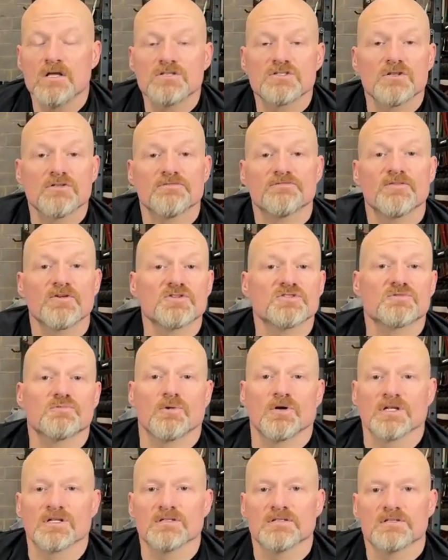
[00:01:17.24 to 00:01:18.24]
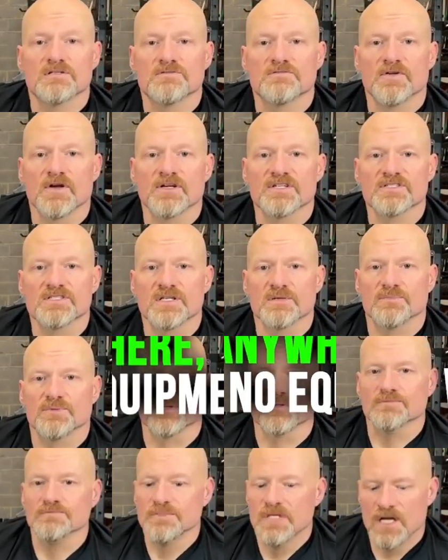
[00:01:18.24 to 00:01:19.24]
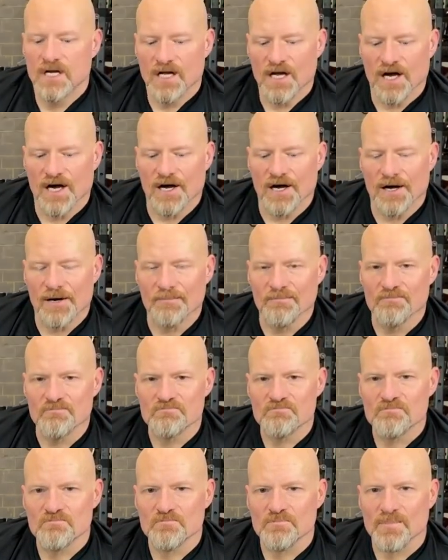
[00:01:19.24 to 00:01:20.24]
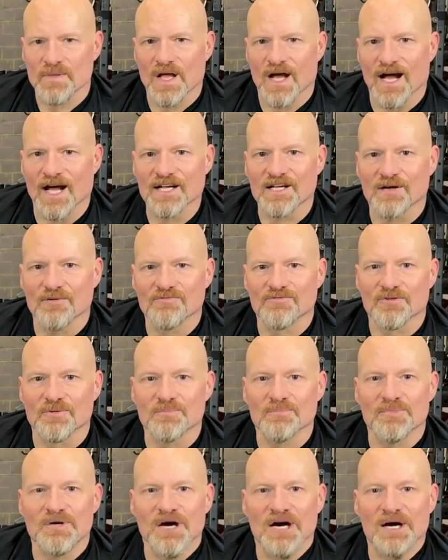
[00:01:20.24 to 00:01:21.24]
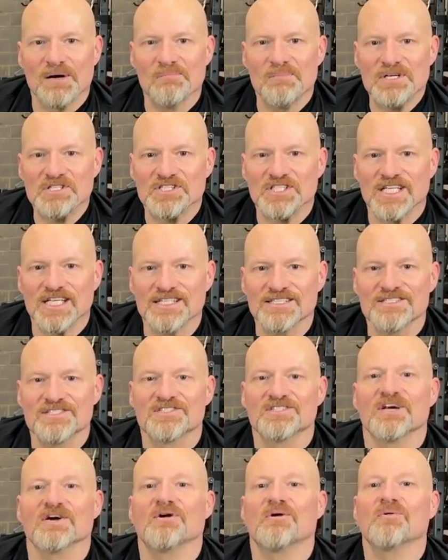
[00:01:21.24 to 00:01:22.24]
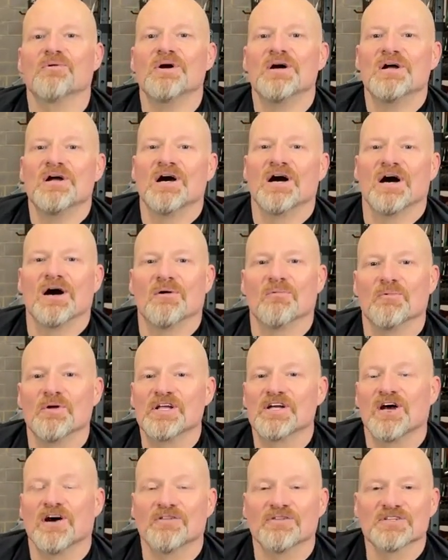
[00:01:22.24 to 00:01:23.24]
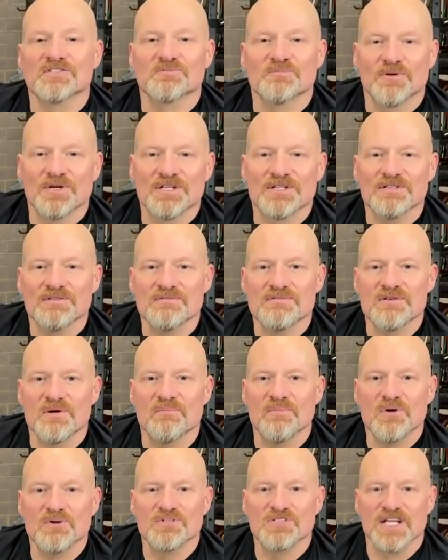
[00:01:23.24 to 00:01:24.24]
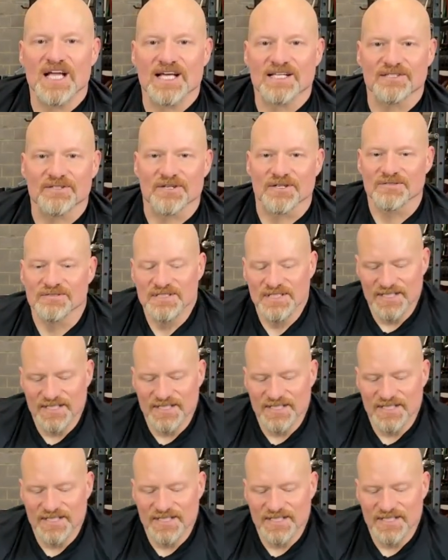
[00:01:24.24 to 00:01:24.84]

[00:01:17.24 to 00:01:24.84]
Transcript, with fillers: So the first one is very simple. Um, I come from uh, Michigan, so uh, we call this one the moose antler.